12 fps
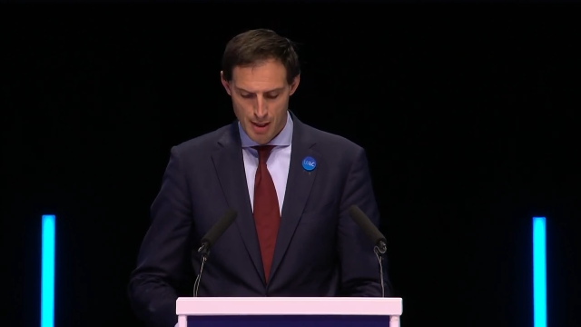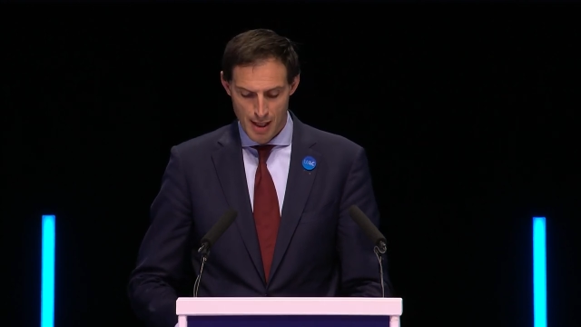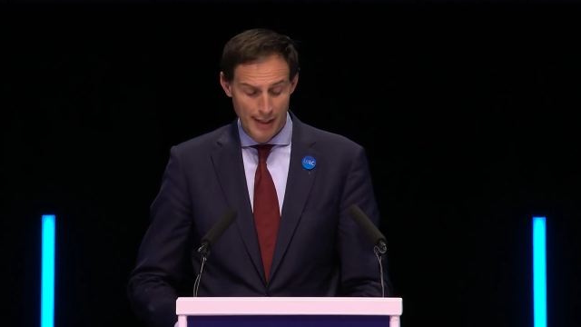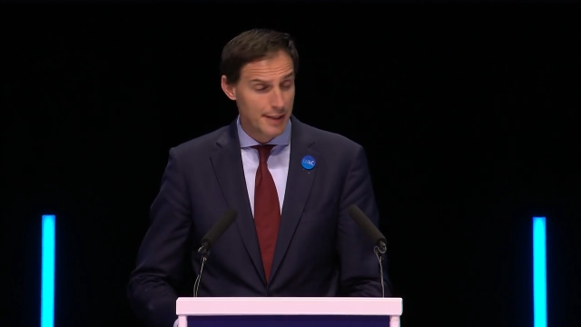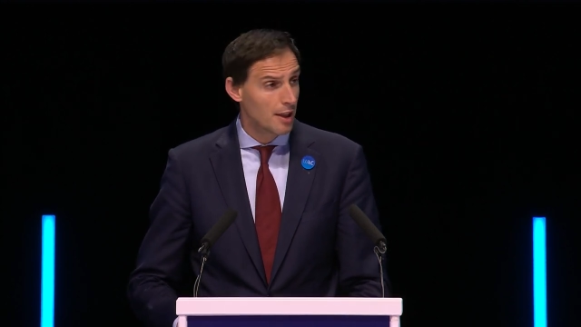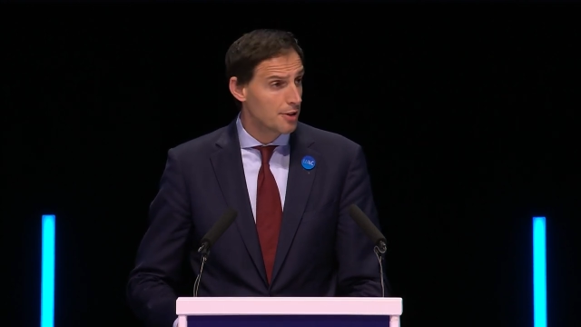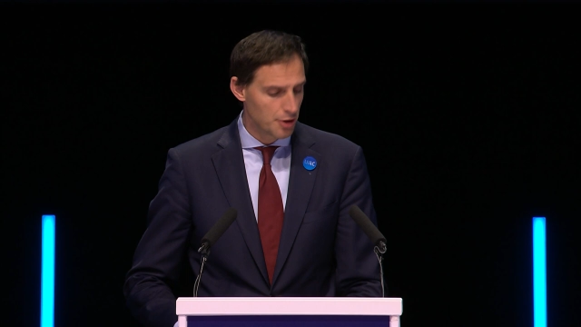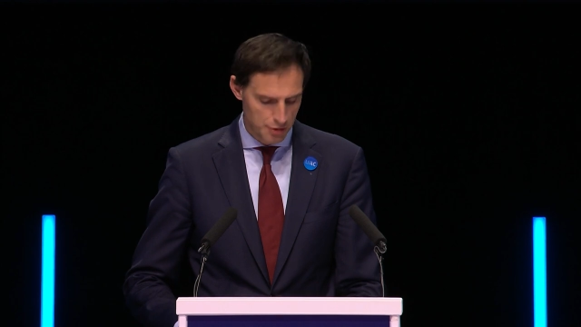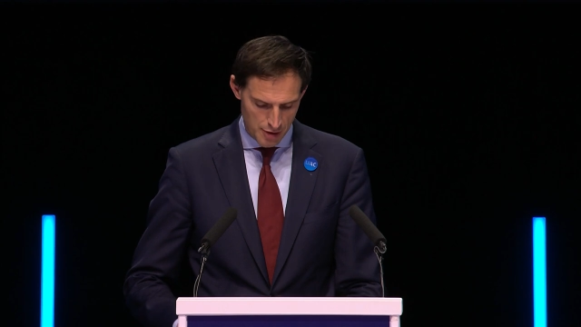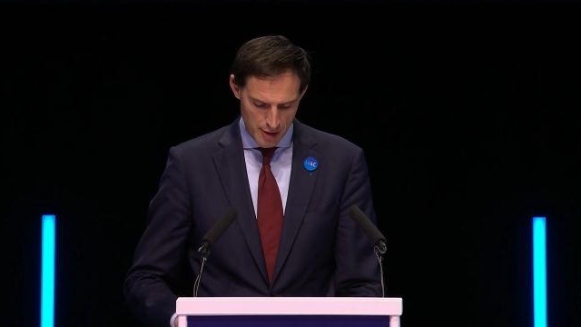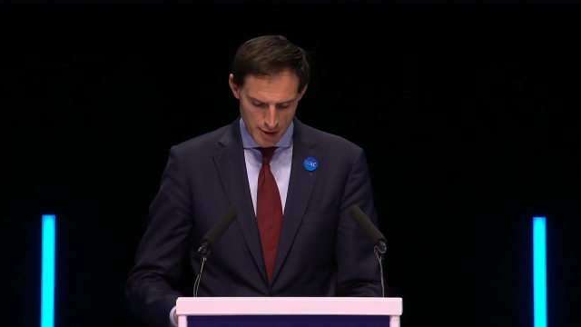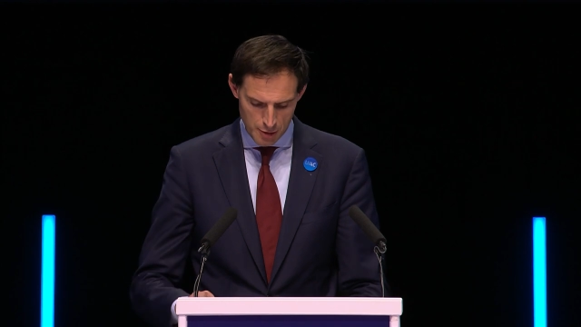And the
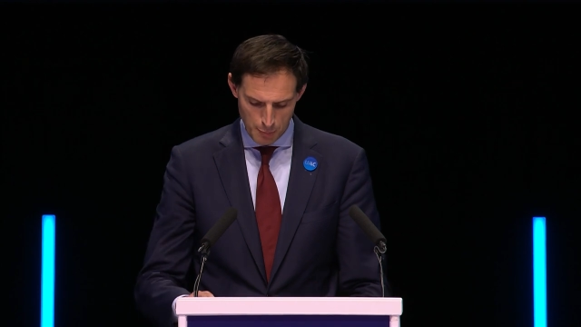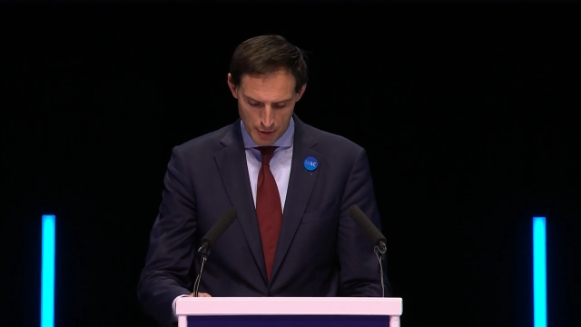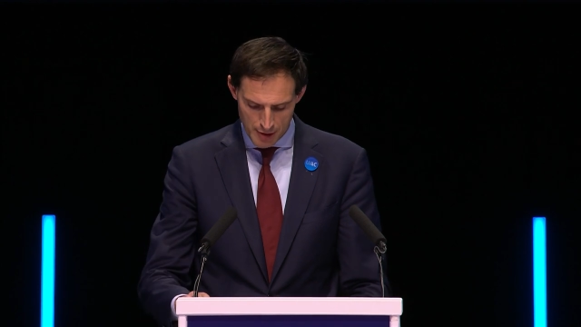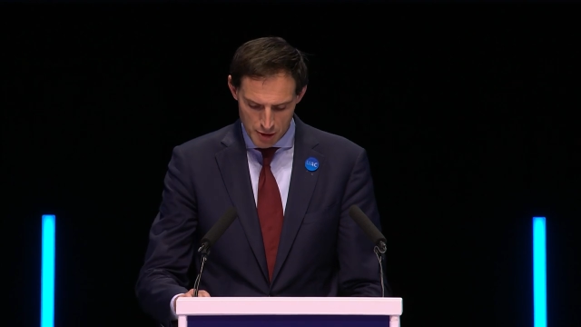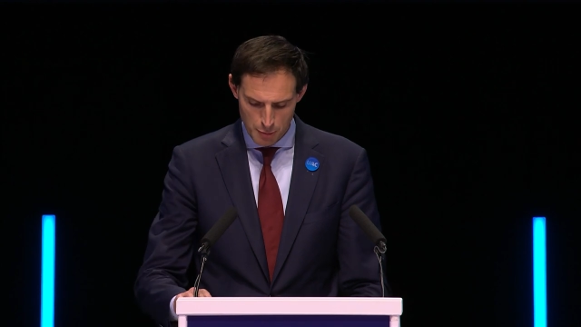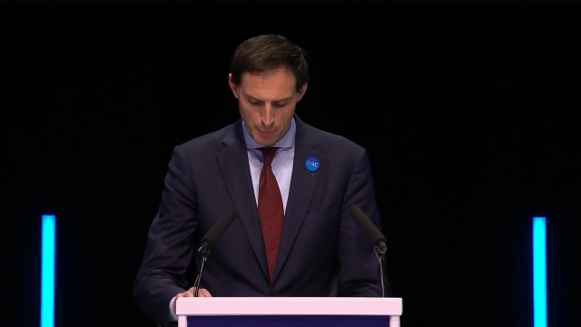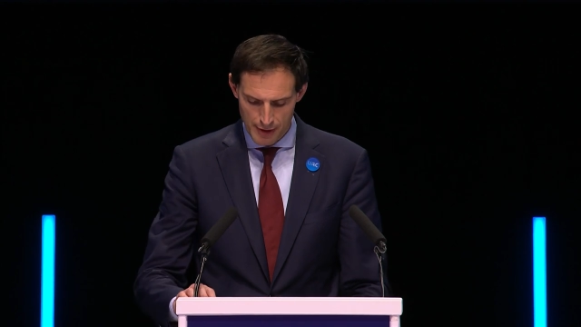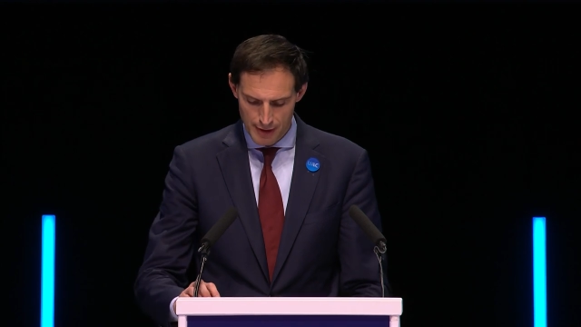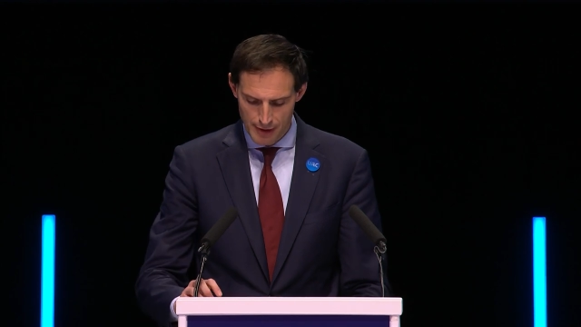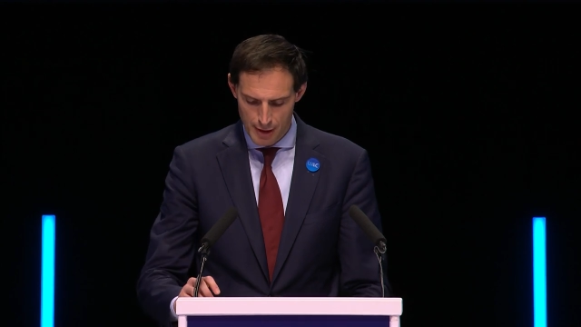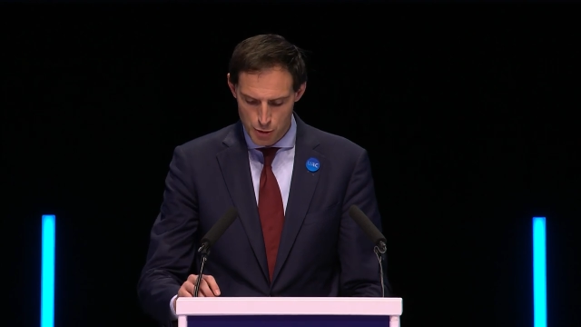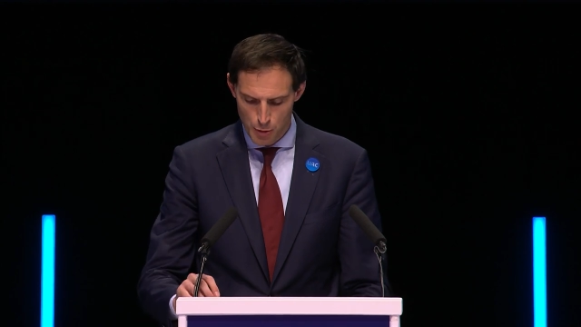ICC is participating
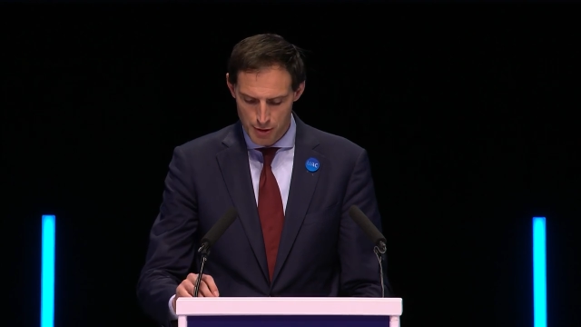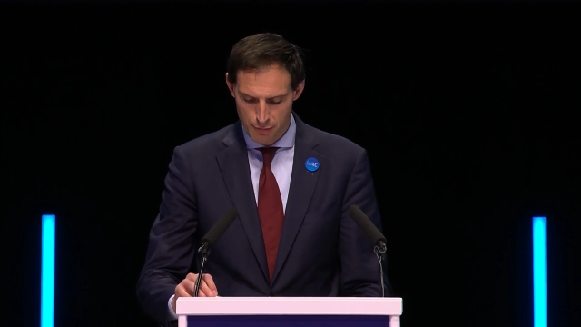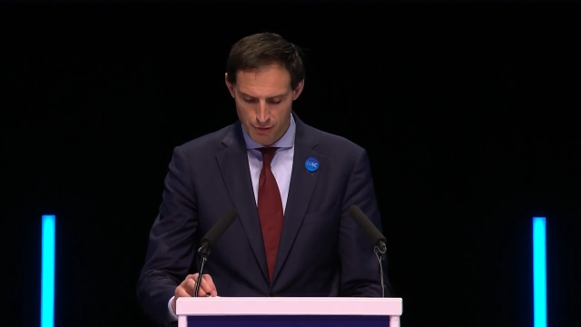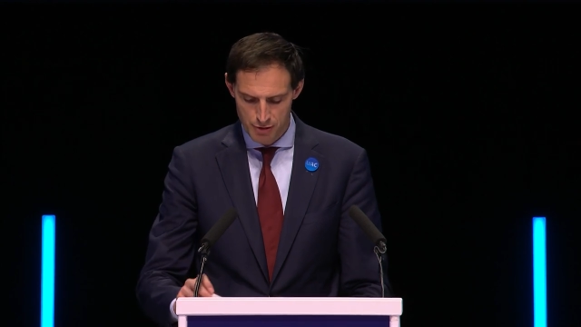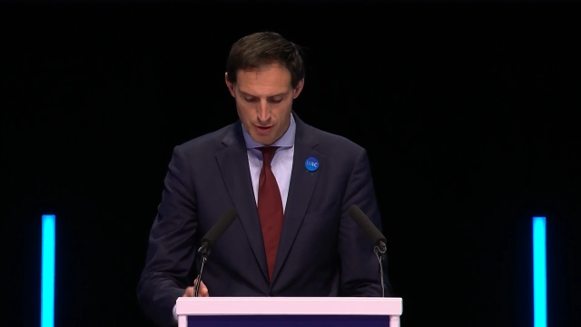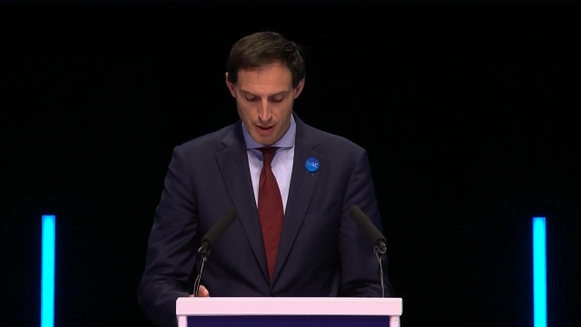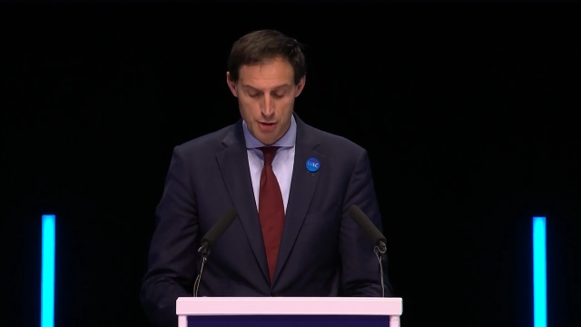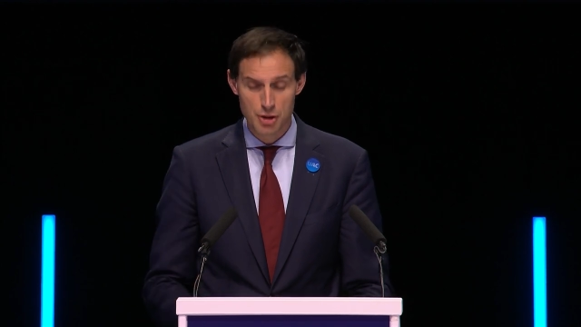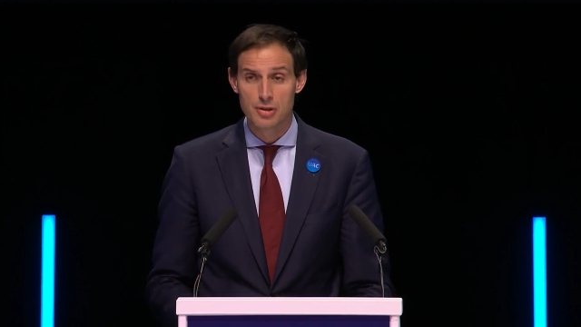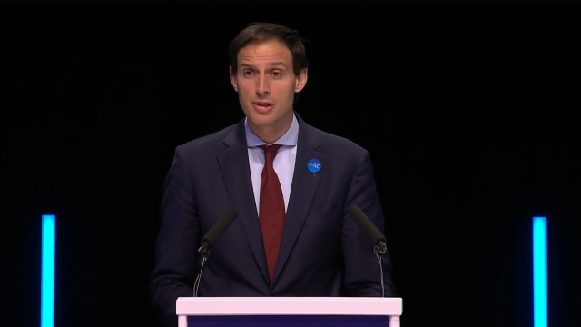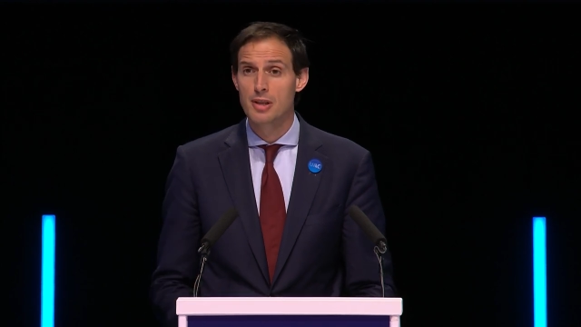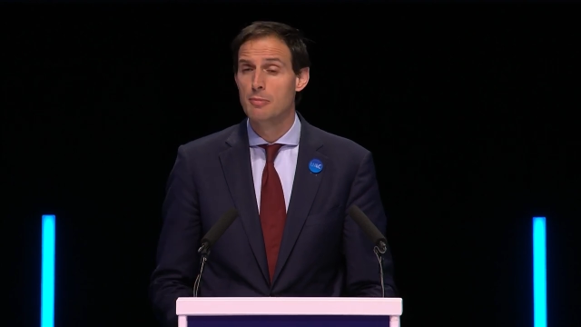in a joint
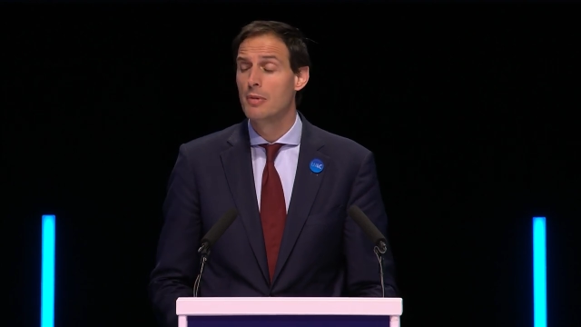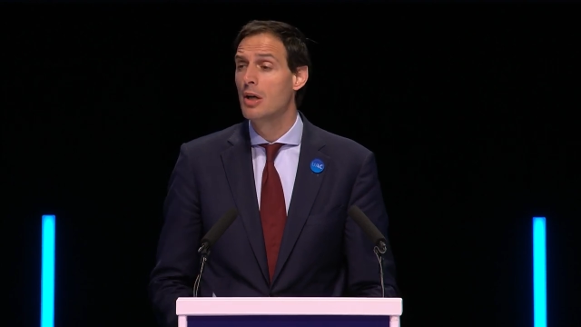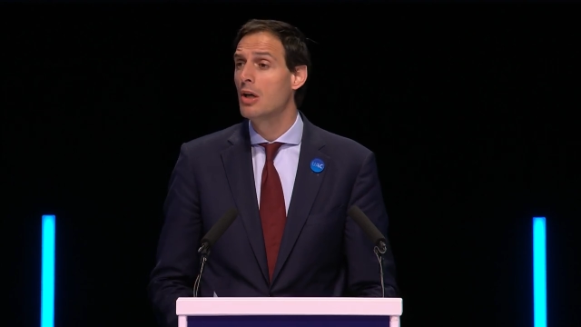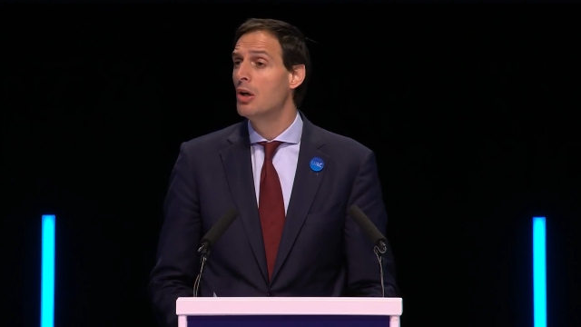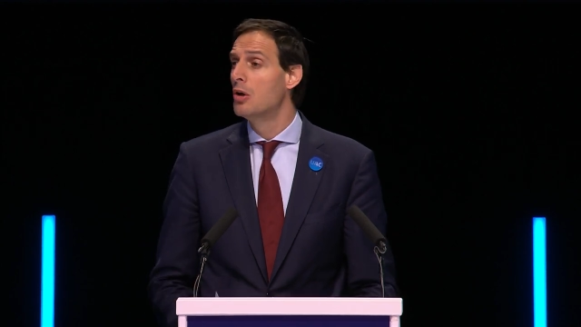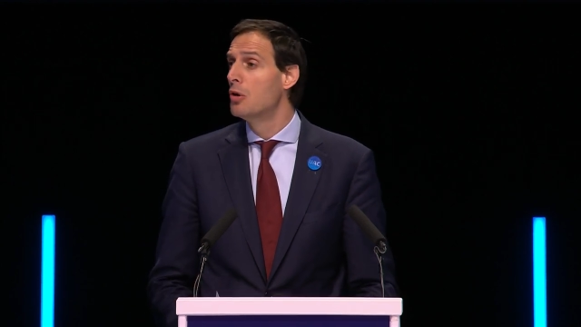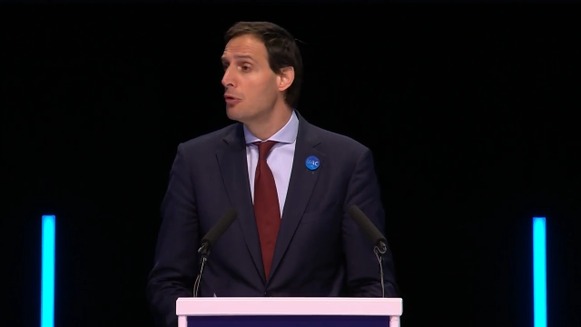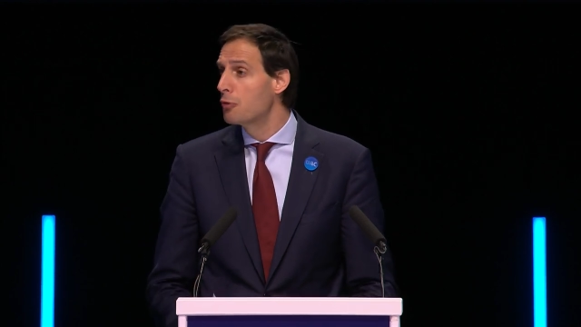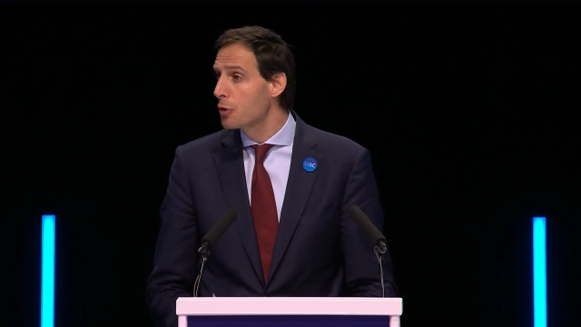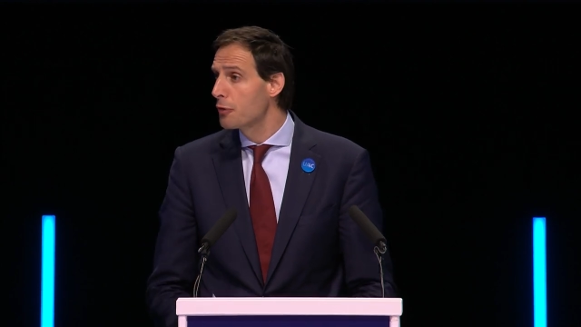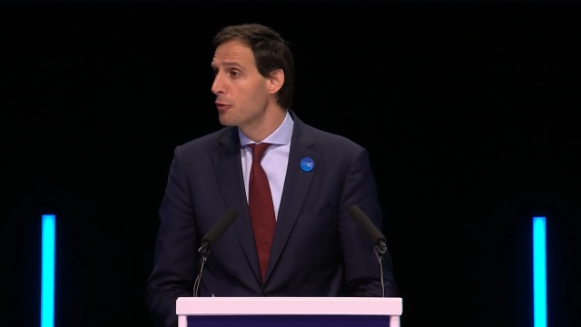investigation team for the